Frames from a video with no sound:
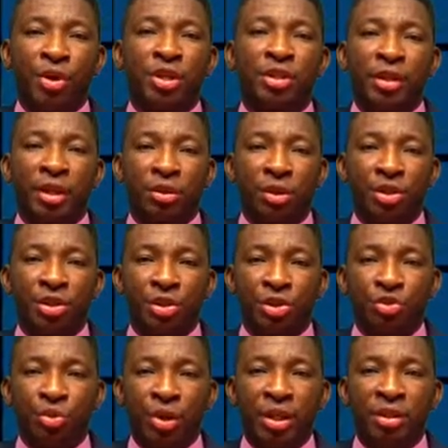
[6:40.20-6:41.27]
technological
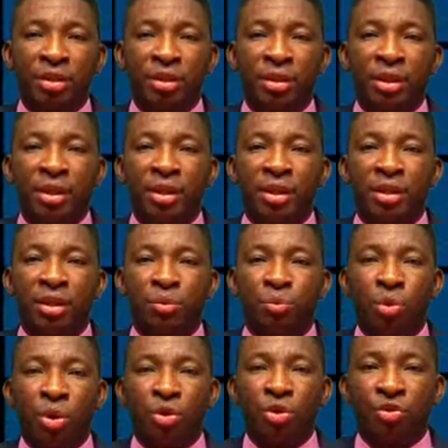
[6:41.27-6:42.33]
trends the
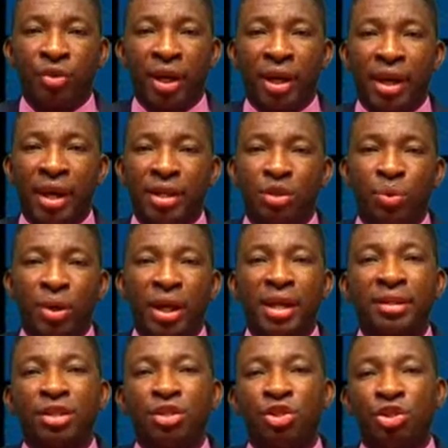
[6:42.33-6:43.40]
world over, as well as
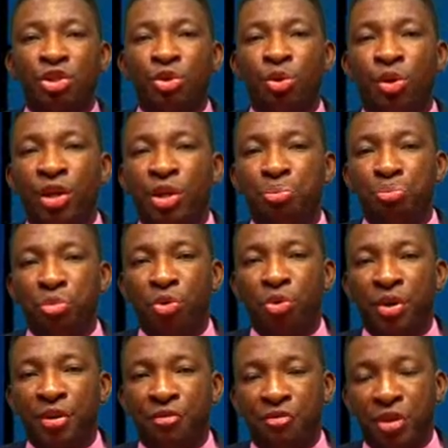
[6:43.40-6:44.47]
ensure a more
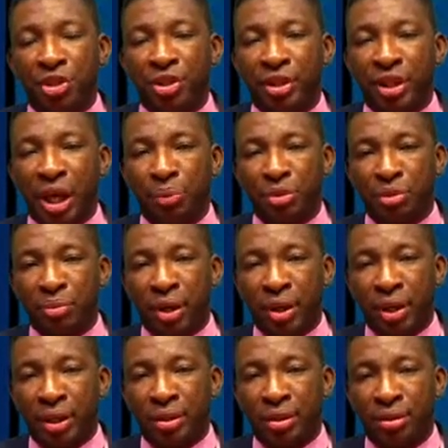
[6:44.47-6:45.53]
efficient capital
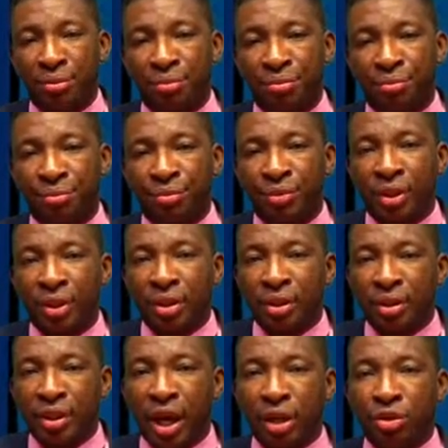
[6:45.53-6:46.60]
market.
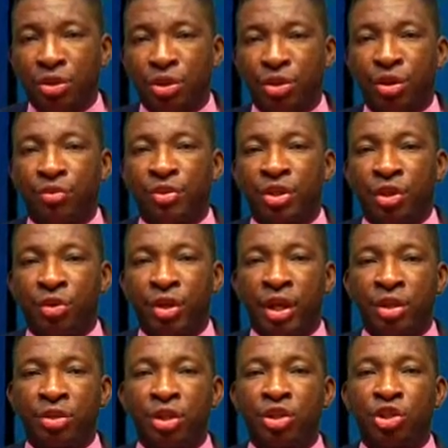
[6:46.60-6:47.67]
Director General of the Securities and
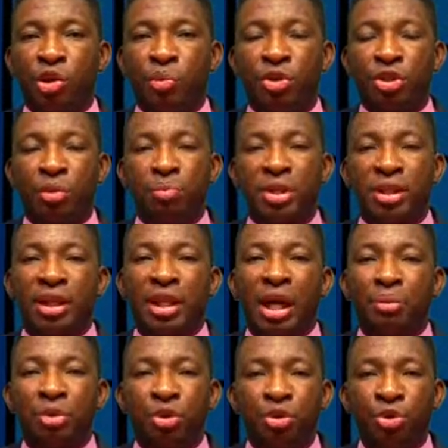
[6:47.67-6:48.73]
Exchange Commission, Mr.
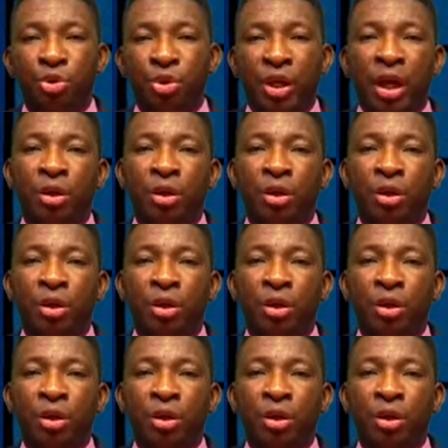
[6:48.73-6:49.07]
Lamido Yuguda,